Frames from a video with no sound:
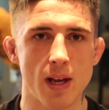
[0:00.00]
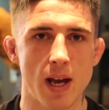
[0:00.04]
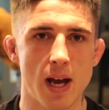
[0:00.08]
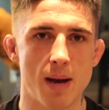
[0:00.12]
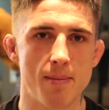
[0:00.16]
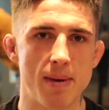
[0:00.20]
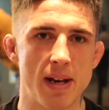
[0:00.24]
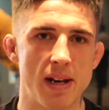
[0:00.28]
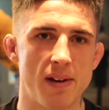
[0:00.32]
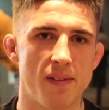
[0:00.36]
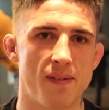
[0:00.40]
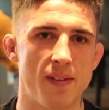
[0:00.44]

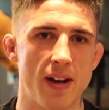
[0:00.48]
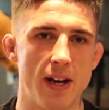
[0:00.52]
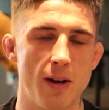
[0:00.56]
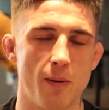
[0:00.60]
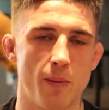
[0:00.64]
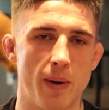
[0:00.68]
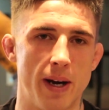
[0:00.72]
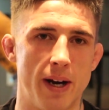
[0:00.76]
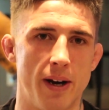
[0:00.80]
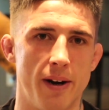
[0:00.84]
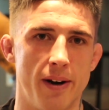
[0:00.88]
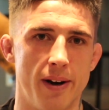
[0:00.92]
I'm in a fight
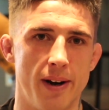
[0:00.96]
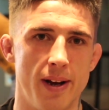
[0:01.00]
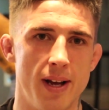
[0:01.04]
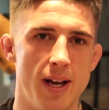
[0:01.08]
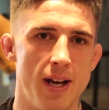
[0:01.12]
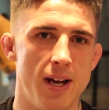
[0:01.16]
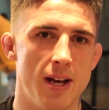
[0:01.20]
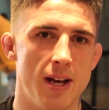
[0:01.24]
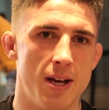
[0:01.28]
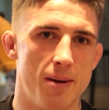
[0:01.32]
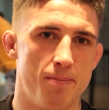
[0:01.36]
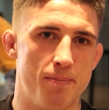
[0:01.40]
where
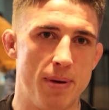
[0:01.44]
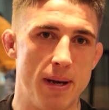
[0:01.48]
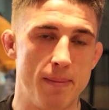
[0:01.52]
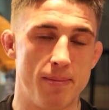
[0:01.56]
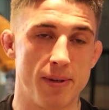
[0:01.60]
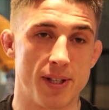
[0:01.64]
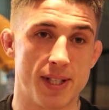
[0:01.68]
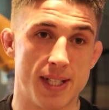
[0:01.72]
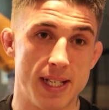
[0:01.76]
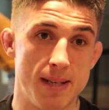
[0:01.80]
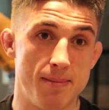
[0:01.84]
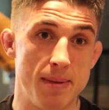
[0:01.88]

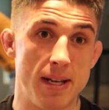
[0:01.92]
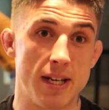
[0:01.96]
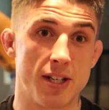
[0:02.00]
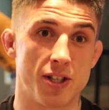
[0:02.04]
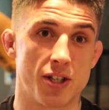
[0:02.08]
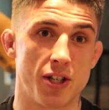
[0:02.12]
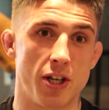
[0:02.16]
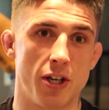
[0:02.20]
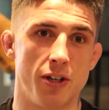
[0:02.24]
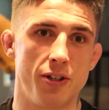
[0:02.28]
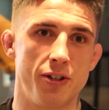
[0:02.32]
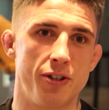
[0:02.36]
people see me
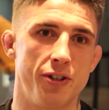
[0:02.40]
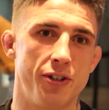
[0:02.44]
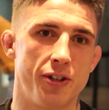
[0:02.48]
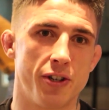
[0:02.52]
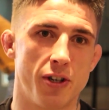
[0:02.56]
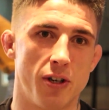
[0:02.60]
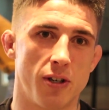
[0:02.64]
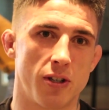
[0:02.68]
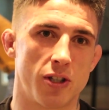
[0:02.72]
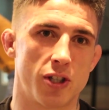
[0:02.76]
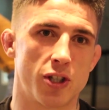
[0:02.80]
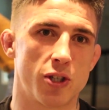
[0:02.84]
as the
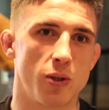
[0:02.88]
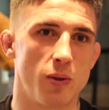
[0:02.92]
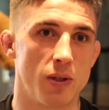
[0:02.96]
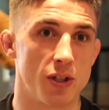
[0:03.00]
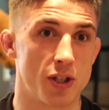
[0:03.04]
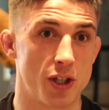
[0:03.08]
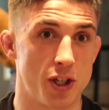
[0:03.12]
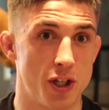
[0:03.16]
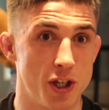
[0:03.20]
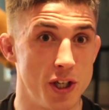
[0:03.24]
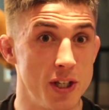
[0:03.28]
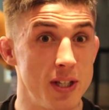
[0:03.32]
underdog. So
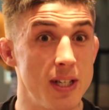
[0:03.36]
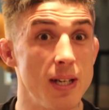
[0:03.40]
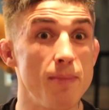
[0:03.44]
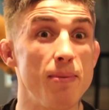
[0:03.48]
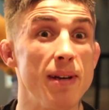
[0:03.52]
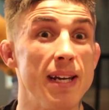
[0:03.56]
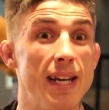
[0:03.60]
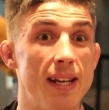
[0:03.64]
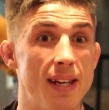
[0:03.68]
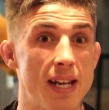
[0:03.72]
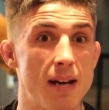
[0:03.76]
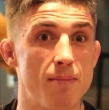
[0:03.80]
it's good to
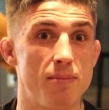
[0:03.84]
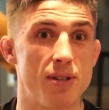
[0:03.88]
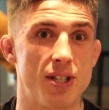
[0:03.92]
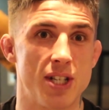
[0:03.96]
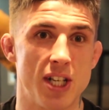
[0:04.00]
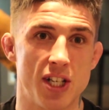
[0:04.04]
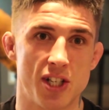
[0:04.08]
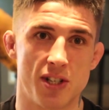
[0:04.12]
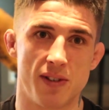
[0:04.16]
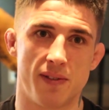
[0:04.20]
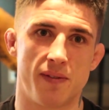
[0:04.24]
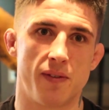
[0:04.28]
be in that
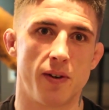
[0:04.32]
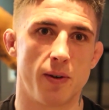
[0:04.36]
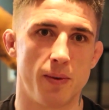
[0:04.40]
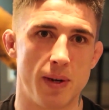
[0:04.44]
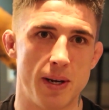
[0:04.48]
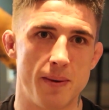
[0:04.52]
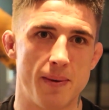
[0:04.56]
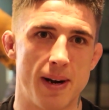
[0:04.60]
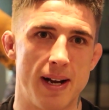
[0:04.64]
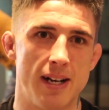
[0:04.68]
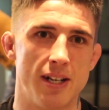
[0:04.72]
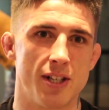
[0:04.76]
position for a
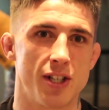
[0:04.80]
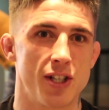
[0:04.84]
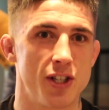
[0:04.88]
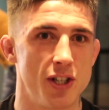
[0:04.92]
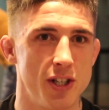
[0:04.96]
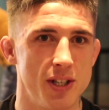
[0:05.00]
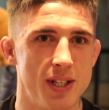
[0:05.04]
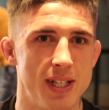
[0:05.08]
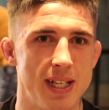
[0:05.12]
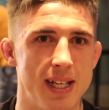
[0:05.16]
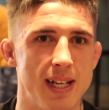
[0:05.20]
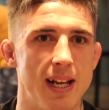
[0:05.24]
wee while. It's
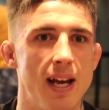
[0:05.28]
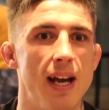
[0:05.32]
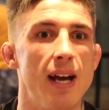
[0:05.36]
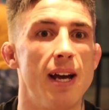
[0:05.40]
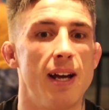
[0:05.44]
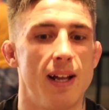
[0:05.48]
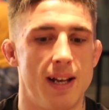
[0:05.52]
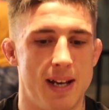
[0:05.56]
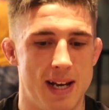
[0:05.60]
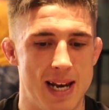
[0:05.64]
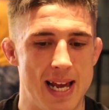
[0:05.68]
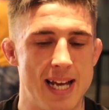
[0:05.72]
good
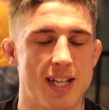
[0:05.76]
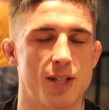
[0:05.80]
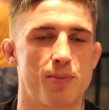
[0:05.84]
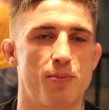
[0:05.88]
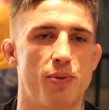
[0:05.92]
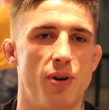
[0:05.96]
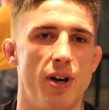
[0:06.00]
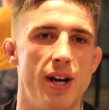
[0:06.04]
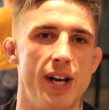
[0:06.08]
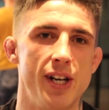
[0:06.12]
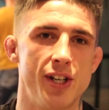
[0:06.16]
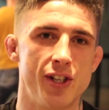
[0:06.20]
to less
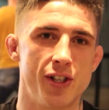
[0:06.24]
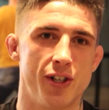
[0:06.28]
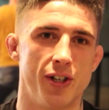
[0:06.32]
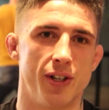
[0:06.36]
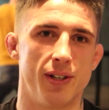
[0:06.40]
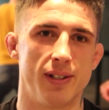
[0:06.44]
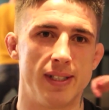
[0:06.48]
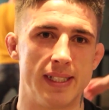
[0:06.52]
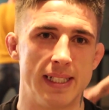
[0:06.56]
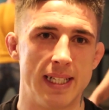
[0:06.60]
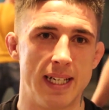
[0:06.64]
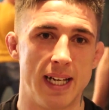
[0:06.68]

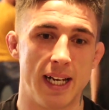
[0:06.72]
pressure.